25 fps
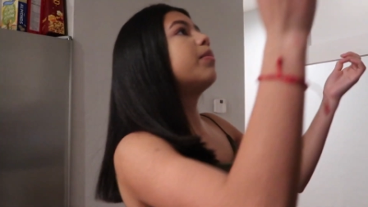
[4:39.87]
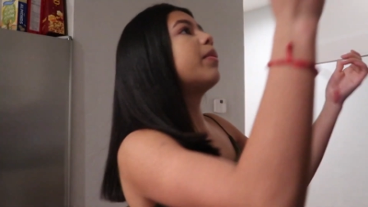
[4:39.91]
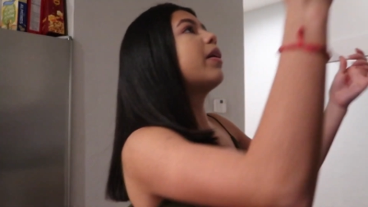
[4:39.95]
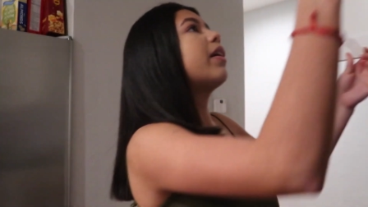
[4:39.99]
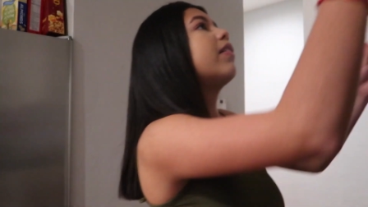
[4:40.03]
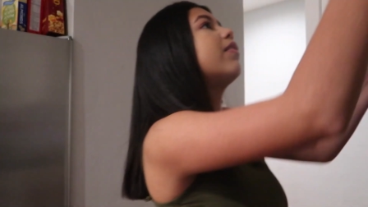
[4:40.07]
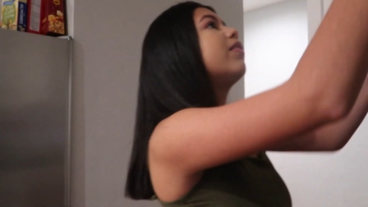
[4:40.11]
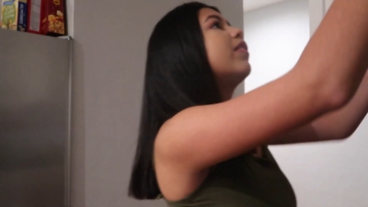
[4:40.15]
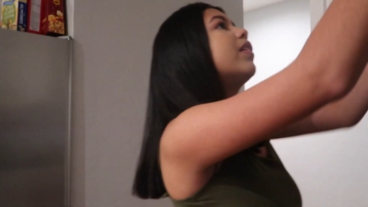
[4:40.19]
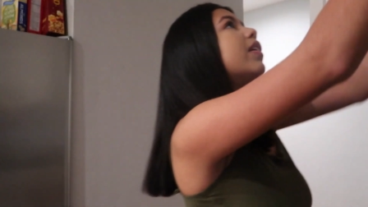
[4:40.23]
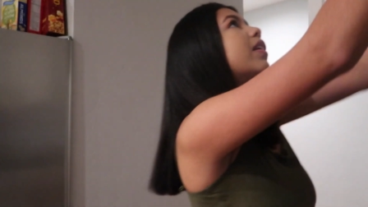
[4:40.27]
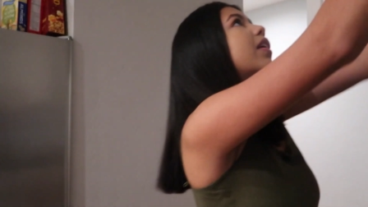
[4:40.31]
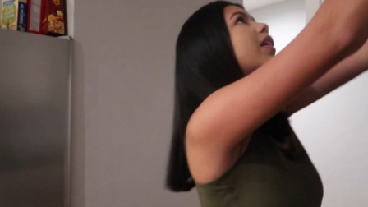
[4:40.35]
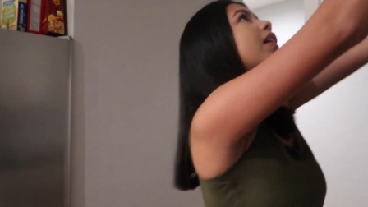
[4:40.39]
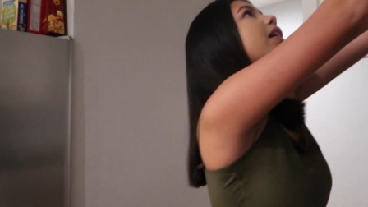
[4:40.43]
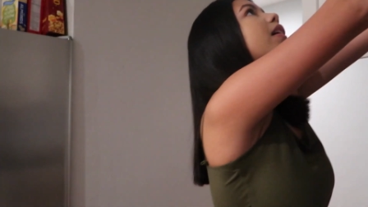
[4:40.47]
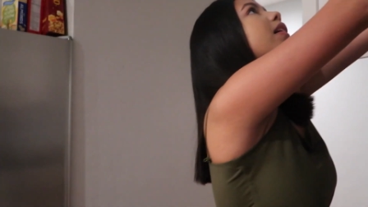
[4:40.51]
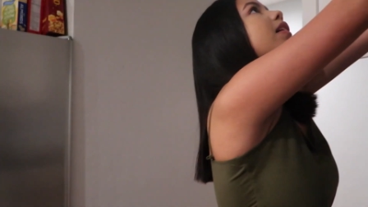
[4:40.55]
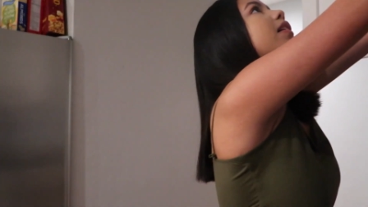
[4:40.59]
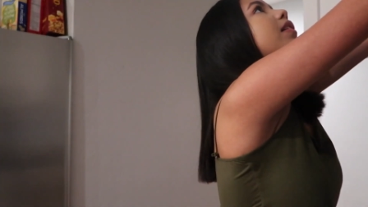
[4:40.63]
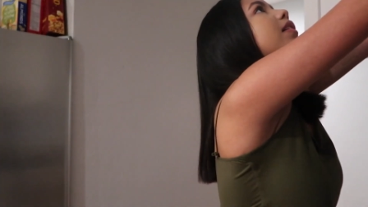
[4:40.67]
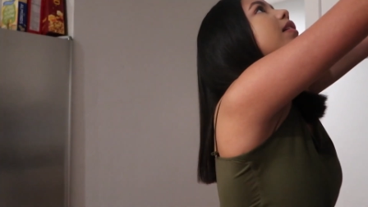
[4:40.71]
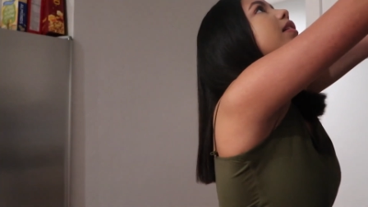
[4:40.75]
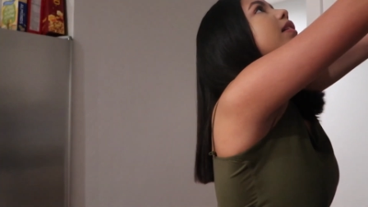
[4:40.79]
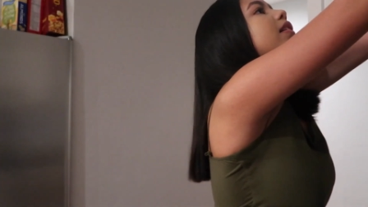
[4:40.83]
avena
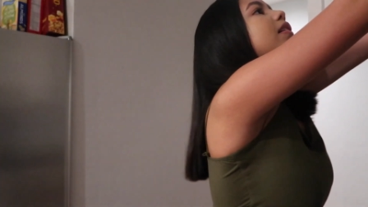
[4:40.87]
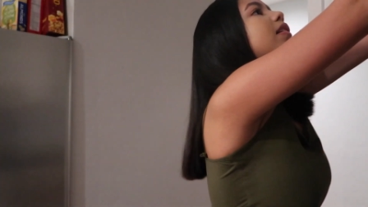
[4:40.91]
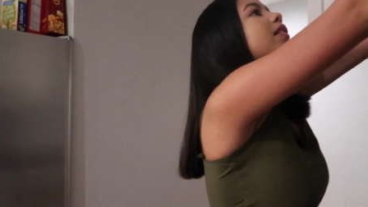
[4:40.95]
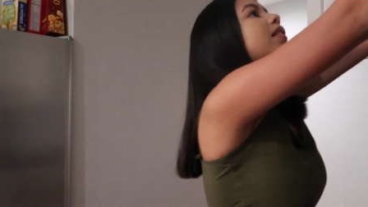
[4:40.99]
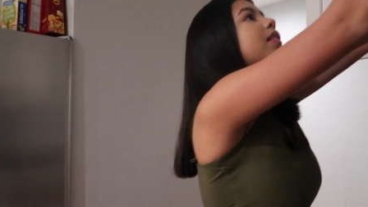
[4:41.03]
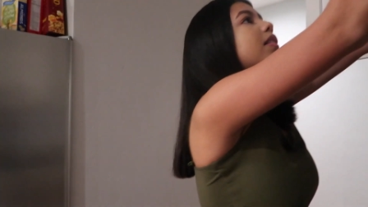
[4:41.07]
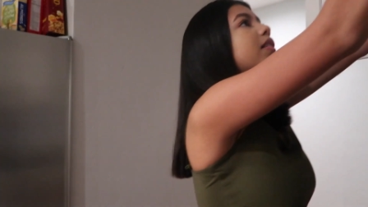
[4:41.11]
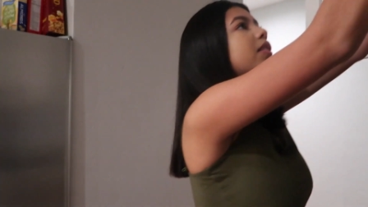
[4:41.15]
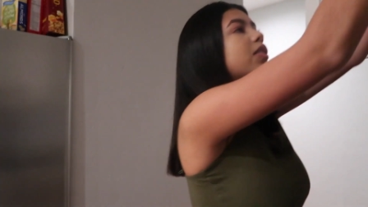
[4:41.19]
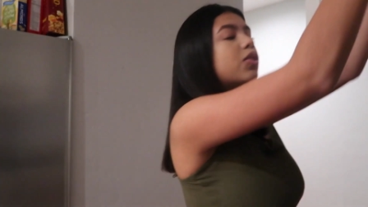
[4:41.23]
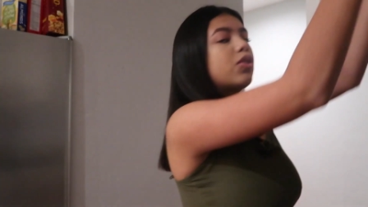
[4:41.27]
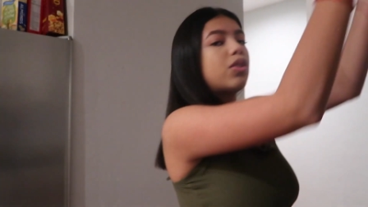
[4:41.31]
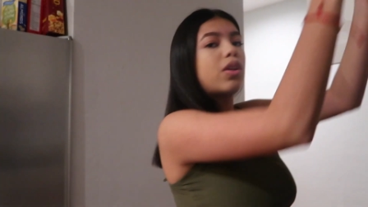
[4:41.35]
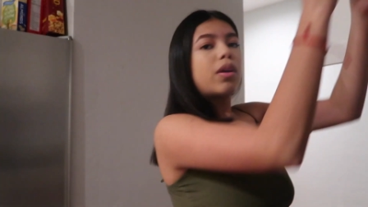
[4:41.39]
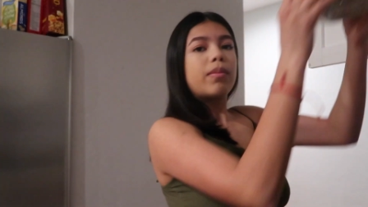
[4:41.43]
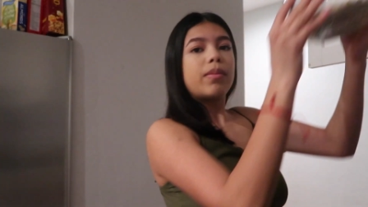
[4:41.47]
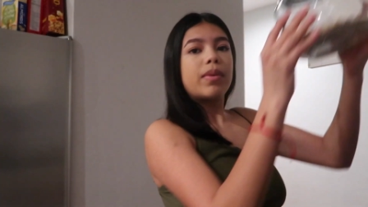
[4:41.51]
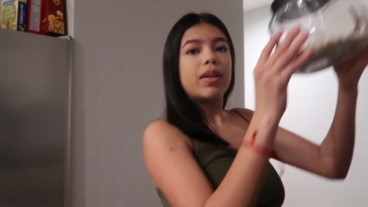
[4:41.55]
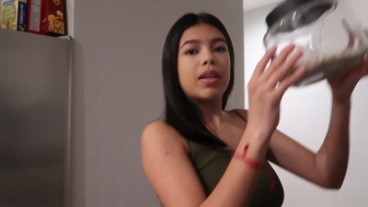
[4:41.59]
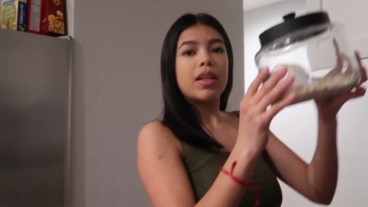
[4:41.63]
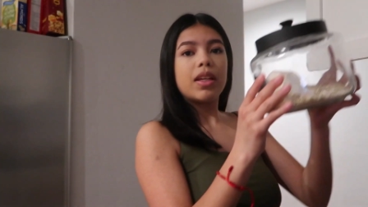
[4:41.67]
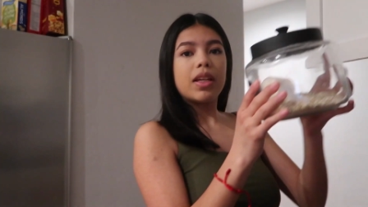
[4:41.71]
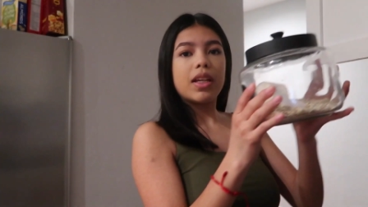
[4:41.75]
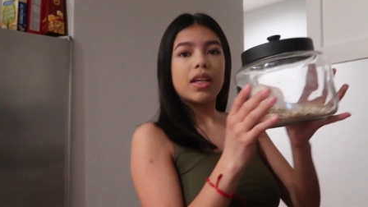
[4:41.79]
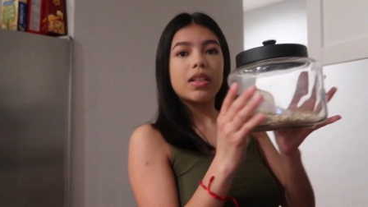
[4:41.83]
so i'm
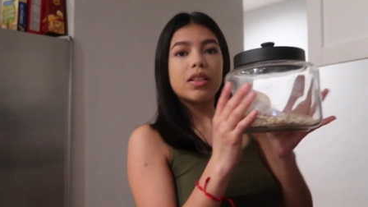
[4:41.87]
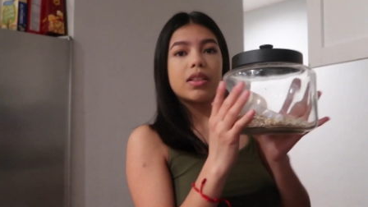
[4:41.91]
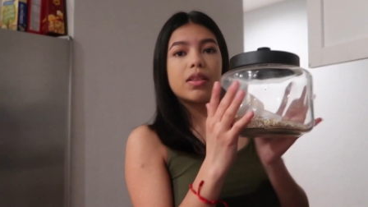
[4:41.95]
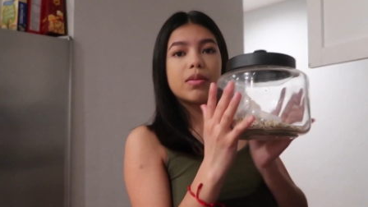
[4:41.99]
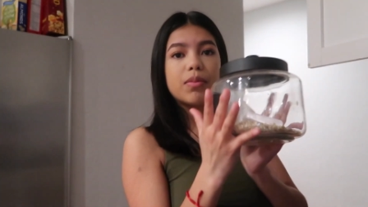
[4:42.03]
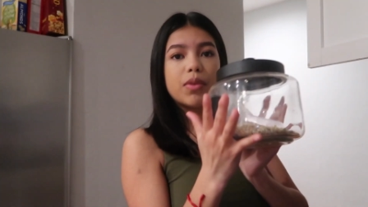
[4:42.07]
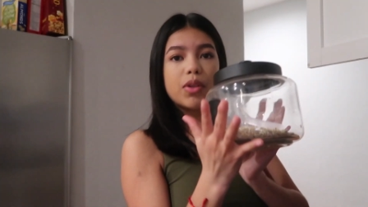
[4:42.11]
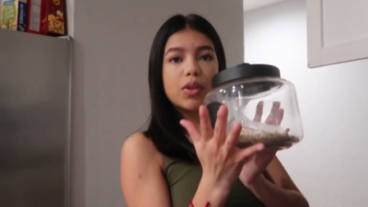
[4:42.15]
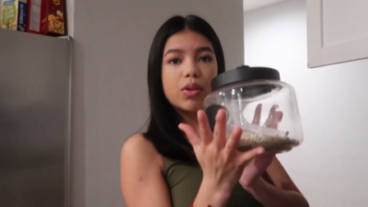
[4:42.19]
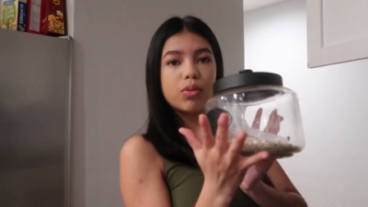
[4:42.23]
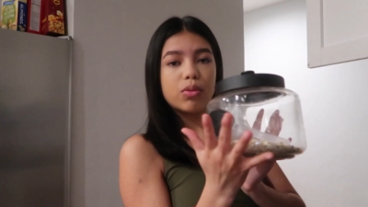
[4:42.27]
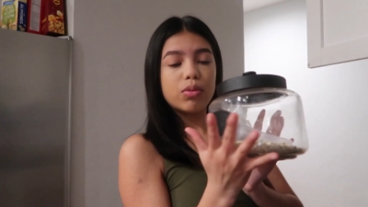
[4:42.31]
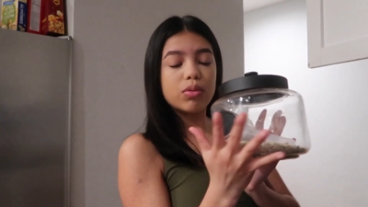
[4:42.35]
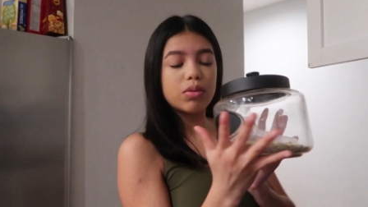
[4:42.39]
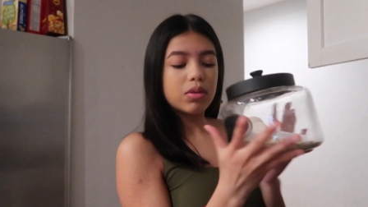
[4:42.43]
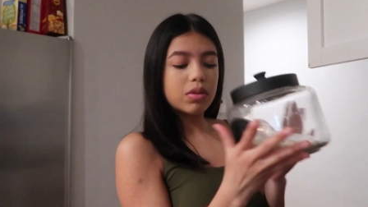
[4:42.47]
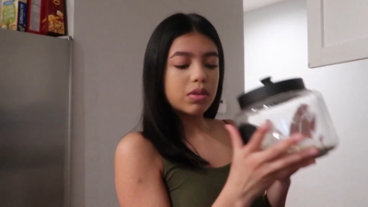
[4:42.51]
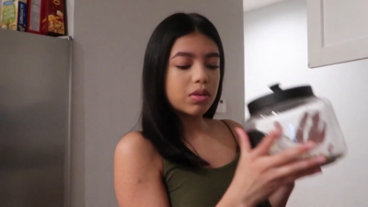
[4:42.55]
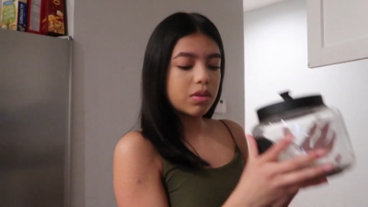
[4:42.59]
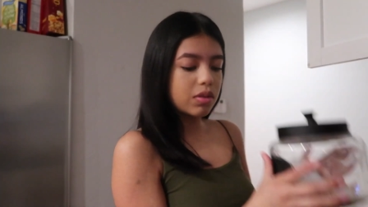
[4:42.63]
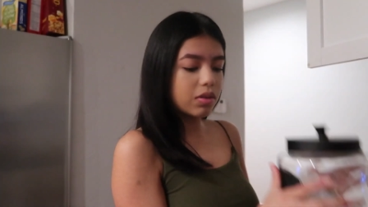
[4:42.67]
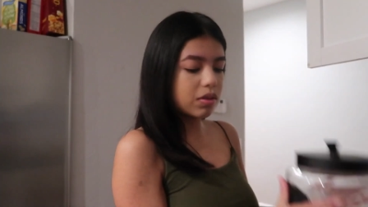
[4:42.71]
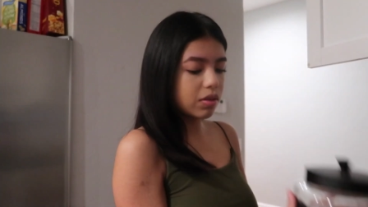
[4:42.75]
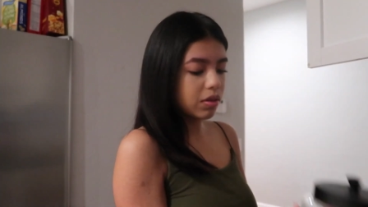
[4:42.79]
gonna get some oats